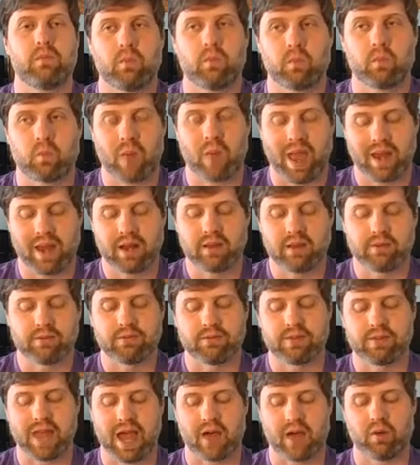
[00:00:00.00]
red
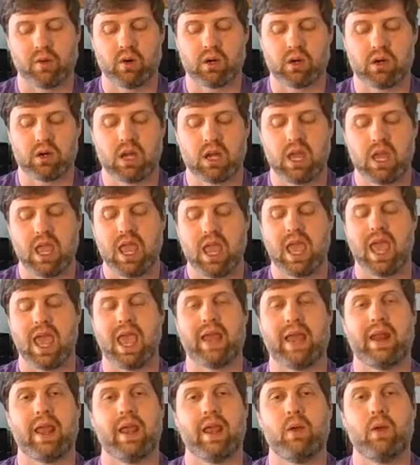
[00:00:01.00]
flower and
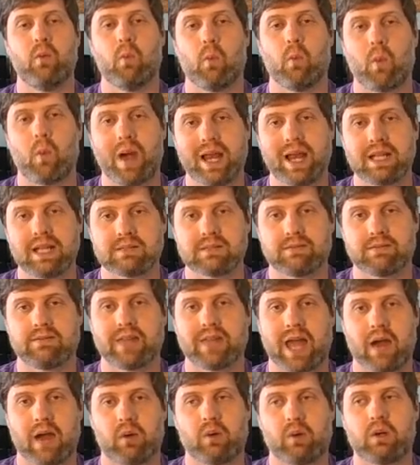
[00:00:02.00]
a white
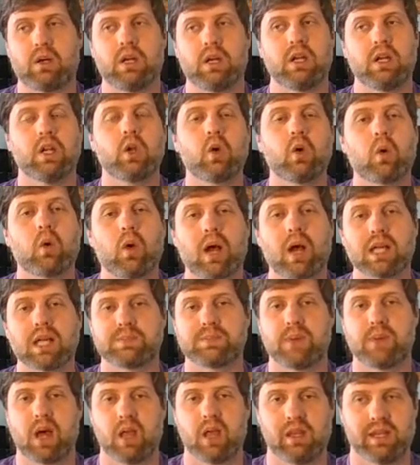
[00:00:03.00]
flower, and you
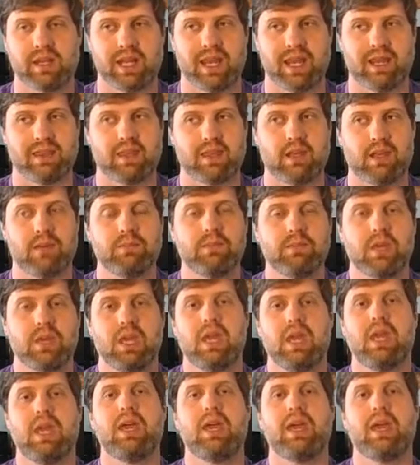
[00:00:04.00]
cross-pollinate them,
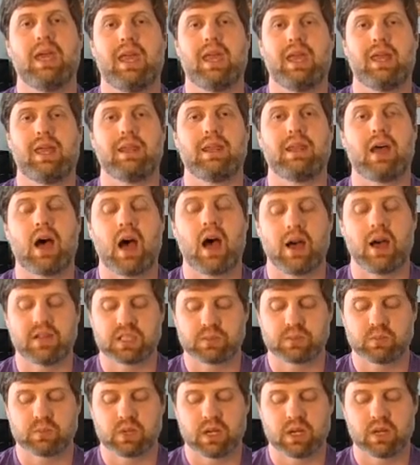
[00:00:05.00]
and the
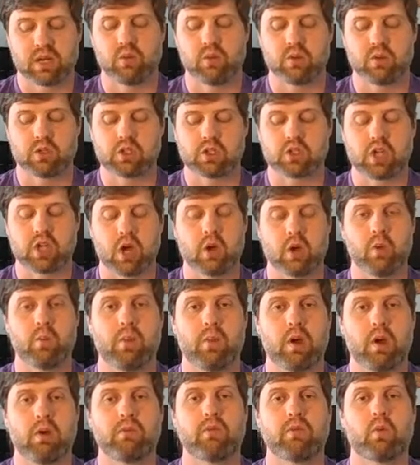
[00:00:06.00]
offspring will show
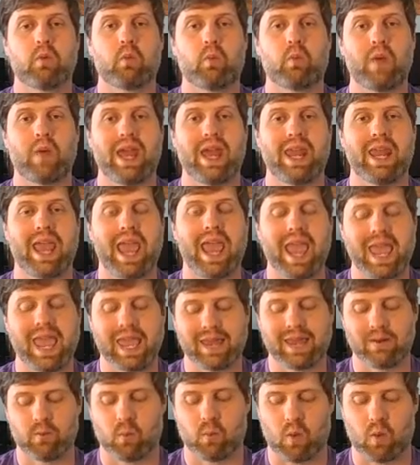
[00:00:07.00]
both red
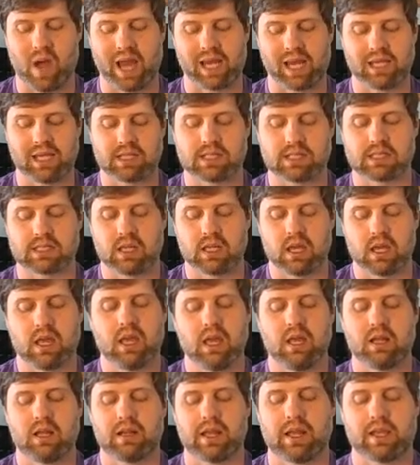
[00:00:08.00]
and white.
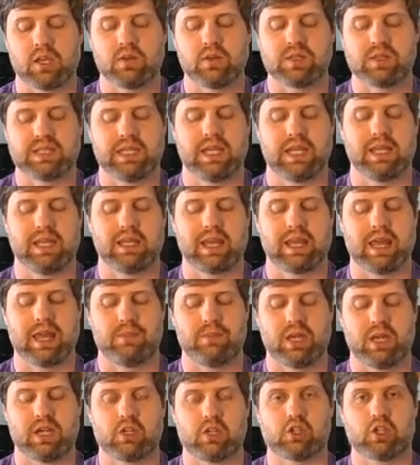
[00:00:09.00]
Like you see in that
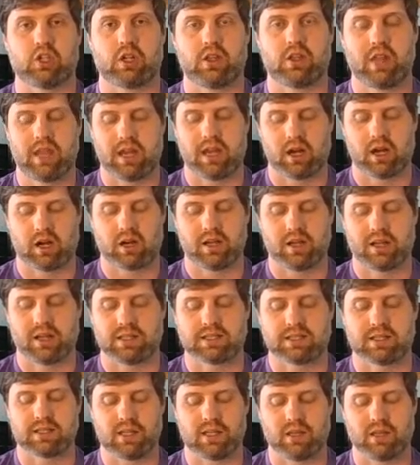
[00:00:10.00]
picture there is
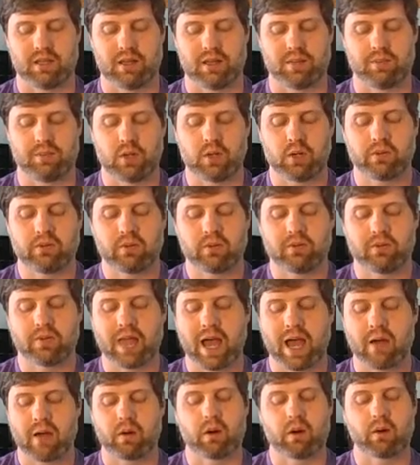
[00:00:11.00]
a beautiful
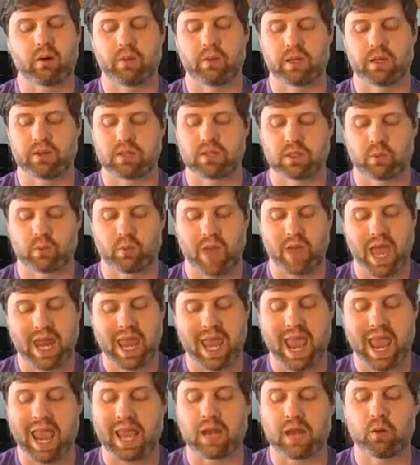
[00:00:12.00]
flower with red
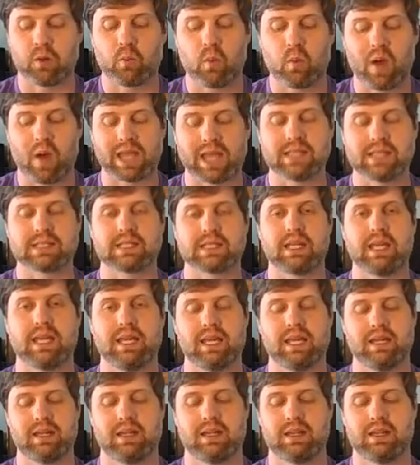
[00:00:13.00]
and white
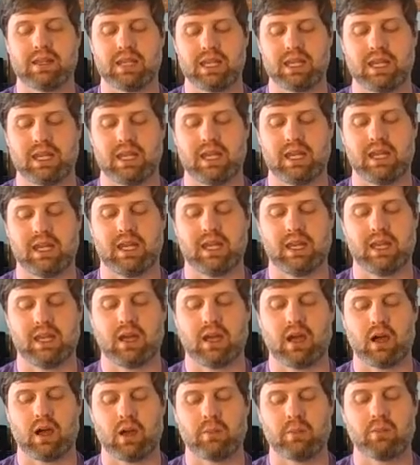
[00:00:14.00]
in the
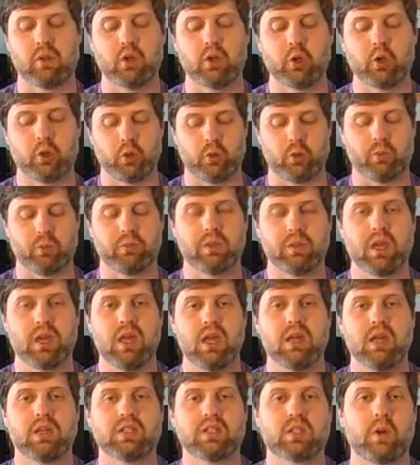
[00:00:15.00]
bloom.
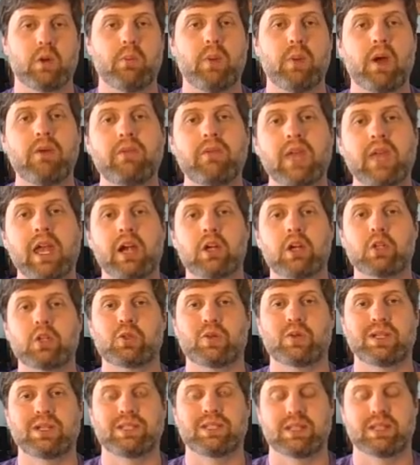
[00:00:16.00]
So both
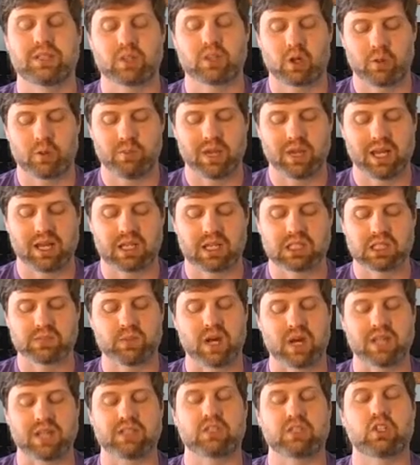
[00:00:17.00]
characteristics are being
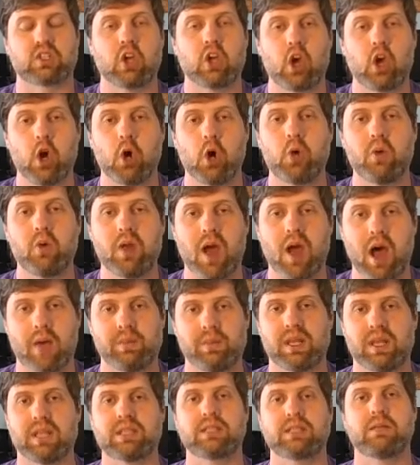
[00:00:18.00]
expressed.
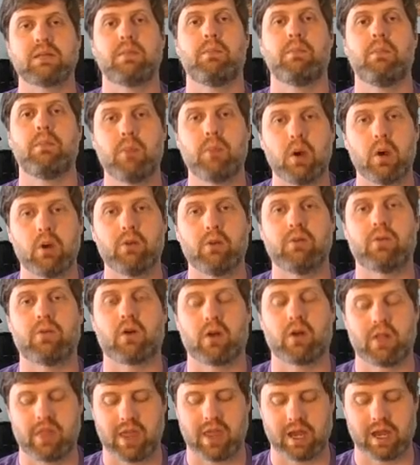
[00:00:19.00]
Codominance, both are
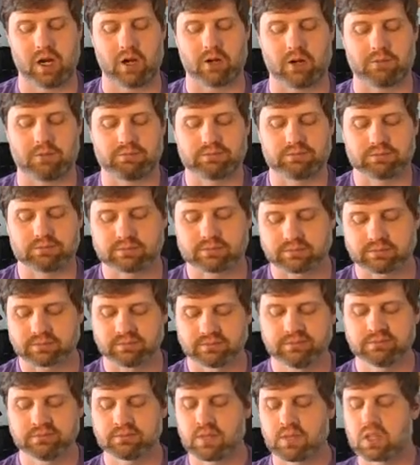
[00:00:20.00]
there.
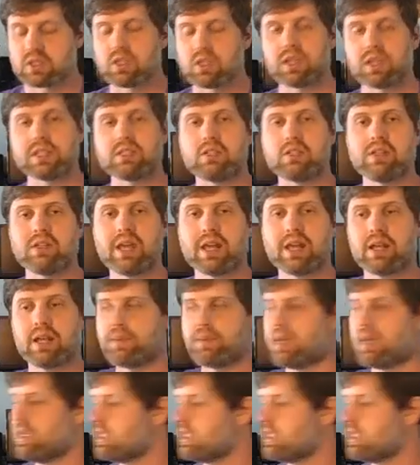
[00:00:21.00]
So let's do that on the Punnett